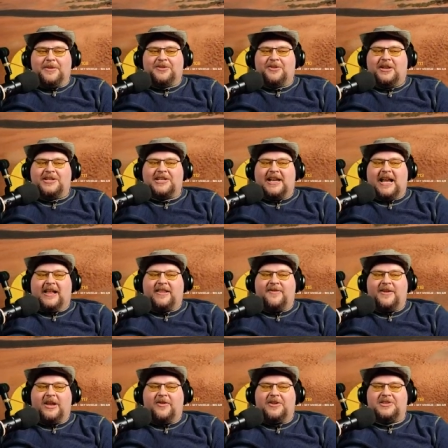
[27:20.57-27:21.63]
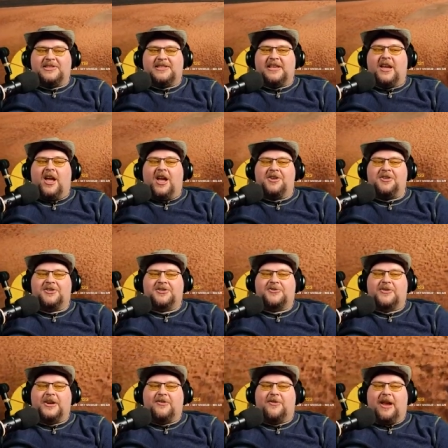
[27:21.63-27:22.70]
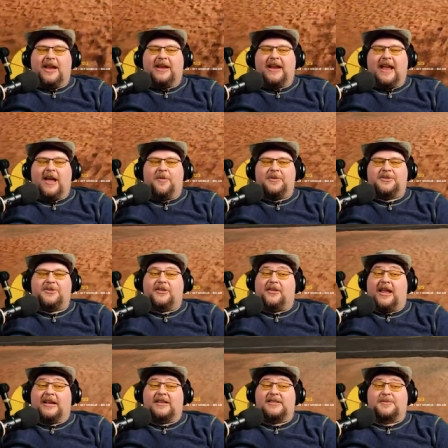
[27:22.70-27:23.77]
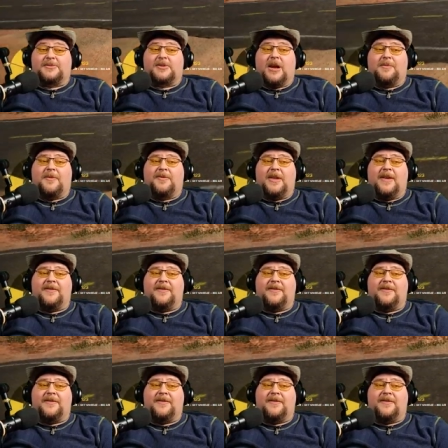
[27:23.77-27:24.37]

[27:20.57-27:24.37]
Be sure to check out the video that you see on your screen right now. Be sure to like and subscribe if you